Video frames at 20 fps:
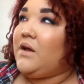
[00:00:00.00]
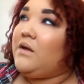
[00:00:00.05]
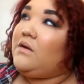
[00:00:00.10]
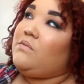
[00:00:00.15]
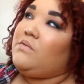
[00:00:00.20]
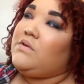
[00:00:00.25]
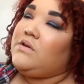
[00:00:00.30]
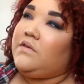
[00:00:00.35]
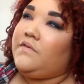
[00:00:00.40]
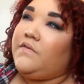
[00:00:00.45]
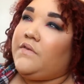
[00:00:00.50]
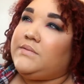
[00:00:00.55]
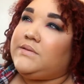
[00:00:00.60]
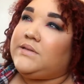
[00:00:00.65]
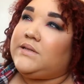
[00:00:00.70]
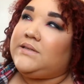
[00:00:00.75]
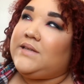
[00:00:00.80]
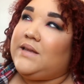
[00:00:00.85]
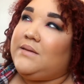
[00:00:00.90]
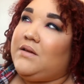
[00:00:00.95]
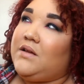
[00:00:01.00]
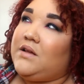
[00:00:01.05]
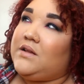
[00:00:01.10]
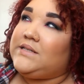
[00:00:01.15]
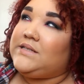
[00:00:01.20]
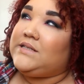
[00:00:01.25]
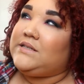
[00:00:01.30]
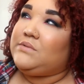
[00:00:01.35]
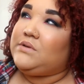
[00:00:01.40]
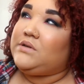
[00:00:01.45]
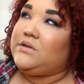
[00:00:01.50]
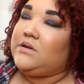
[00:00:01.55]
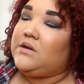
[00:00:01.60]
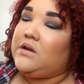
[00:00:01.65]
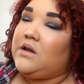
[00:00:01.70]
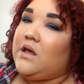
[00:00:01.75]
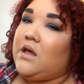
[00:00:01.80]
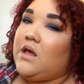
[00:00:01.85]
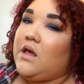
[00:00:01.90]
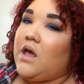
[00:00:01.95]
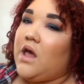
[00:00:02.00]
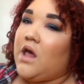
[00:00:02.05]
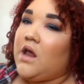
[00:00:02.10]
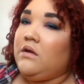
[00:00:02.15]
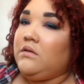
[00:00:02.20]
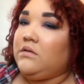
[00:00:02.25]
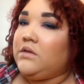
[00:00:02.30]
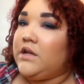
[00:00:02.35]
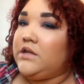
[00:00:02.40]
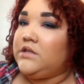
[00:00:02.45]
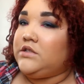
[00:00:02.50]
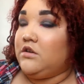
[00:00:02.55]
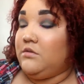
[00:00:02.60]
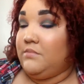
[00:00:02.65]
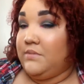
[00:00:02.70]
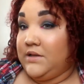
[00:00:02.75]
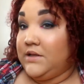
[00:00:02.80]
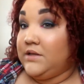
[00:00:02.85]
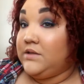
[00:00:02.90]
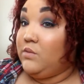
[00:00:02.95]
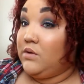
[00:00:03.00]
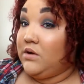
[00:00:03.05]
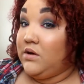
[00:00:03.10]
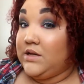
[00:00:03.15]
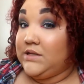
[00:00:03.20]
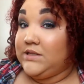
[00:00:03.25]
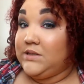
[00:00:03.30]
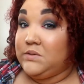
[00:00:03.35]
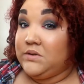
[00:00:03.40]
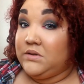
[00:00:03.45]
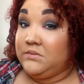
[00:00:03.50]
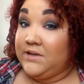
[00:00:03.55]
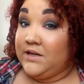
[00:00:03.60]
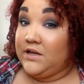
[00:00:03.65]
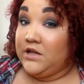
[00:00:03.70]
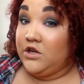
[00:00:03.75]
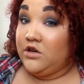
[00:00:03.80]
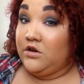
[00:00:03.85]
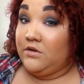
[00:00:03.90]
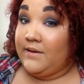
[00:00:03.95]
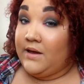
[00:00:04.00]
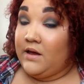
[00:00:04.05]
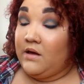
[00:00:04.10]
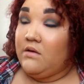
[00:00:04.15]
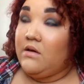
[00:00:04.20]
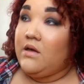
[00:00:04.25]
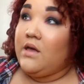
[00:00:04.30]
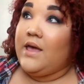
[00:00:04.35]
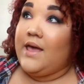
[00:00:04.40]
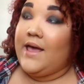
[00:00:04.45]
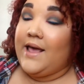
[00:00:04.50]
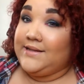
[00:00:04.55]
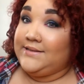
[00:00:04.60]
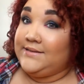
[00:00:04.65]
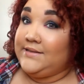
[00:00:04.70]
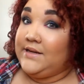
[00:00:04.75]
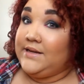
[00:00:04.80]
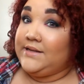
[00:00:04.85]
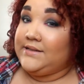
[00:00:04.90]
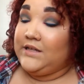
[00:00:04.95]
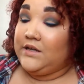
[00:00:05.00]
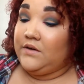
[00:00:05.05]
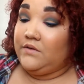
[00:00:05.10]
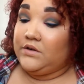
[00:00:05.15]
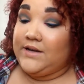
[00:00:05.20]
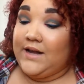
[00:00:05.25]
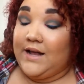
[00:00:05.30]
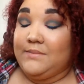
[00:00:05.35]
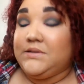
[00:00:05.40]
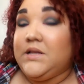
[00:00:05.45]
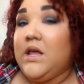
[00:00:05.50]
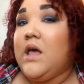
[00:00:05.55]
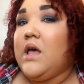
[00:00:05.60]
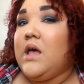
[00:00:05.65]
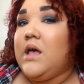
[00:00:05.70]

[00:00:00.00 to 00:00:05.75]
I wonder if it was the same customer. I don't think so, but this one customer I'm telling you about has done it several times.